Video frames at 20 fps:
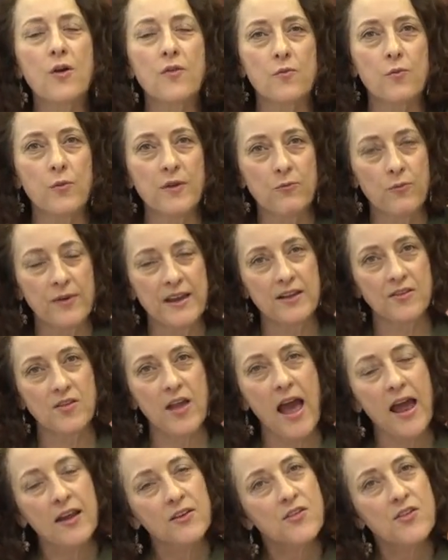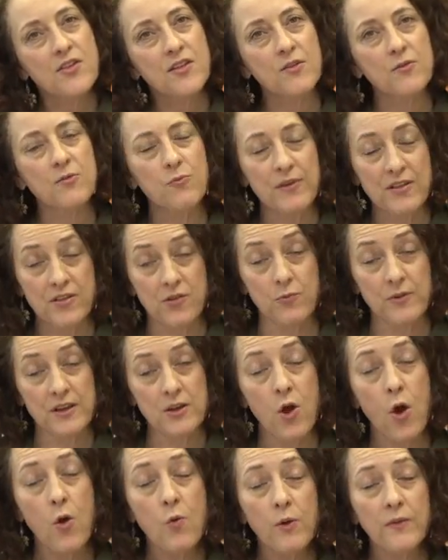We can understand, we
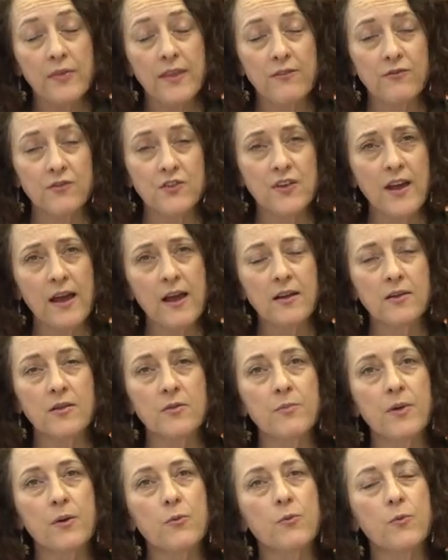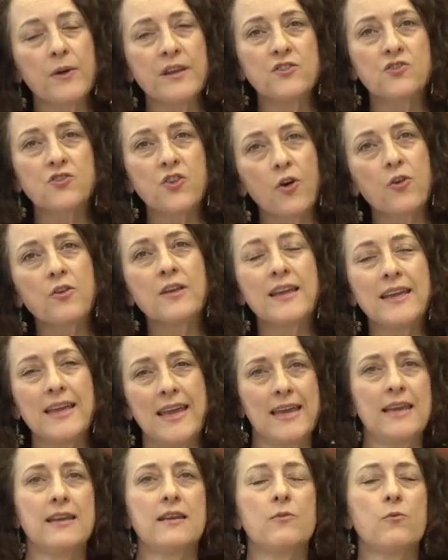know what they've done, but we don't
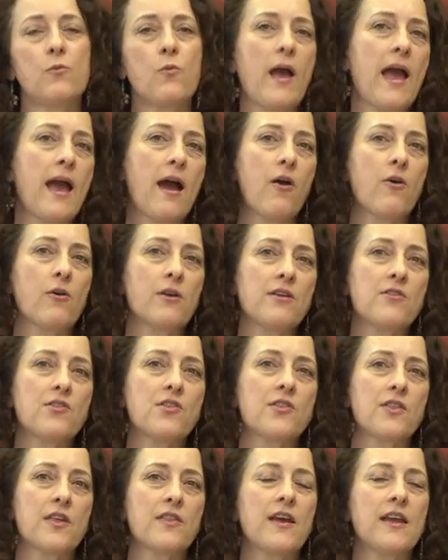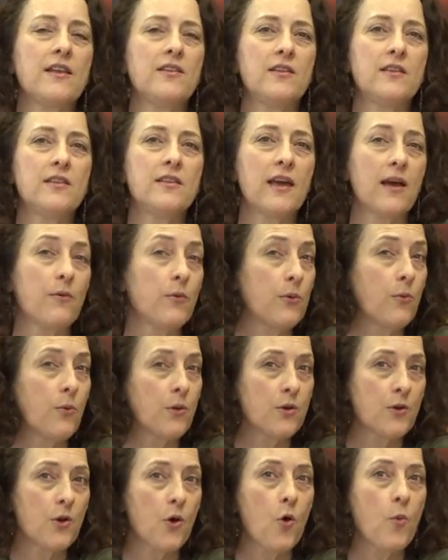get how it is that they did that. We
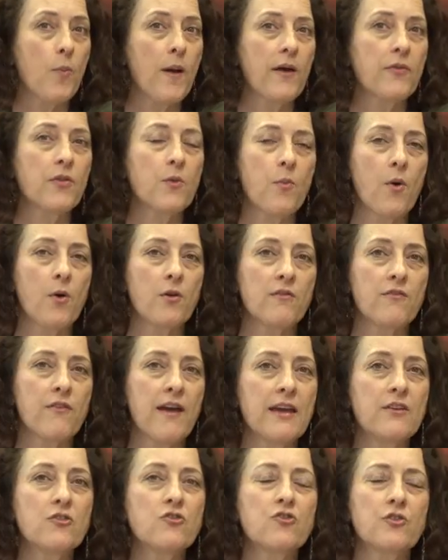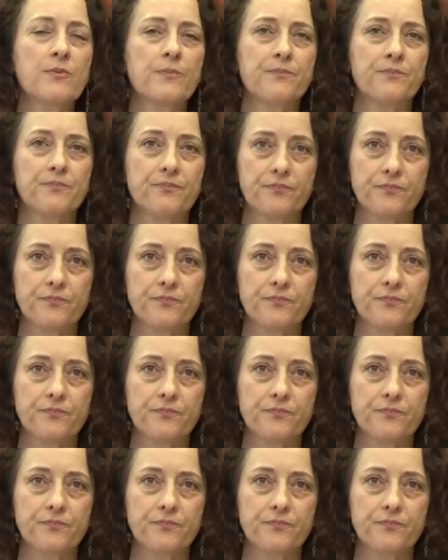want to know about the motivation.